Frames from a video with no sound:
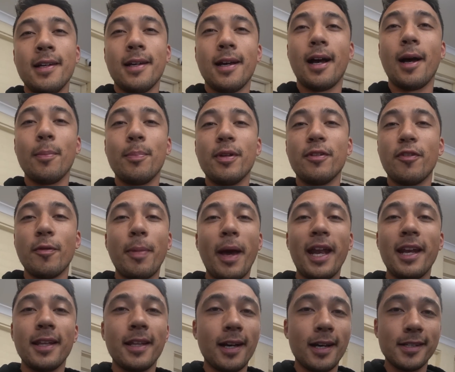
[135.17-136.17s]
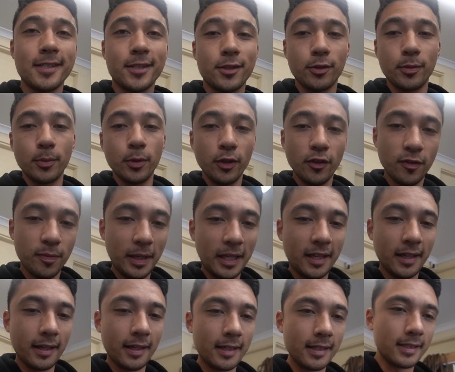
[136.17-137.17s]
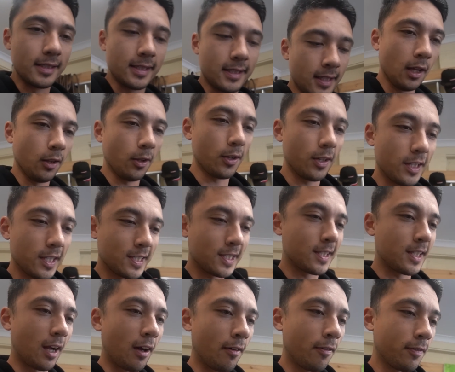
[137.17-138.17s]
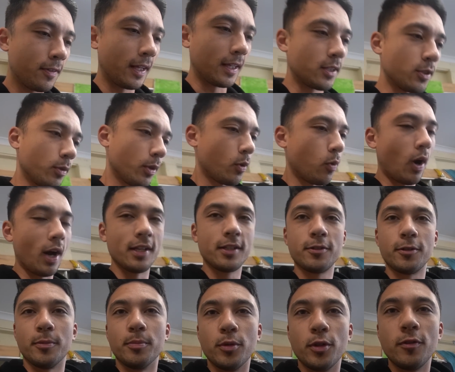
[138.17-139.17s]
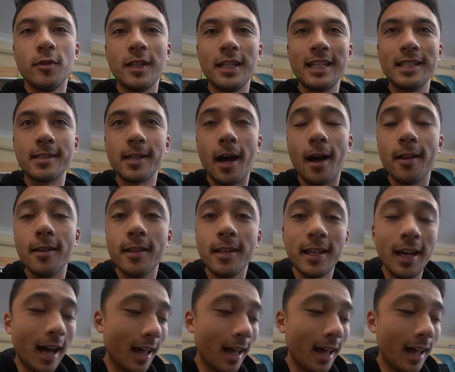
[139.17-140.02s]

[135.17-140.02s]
A bit of a pain in the ass to remove because a lot of the stuff that's required to remove it is on the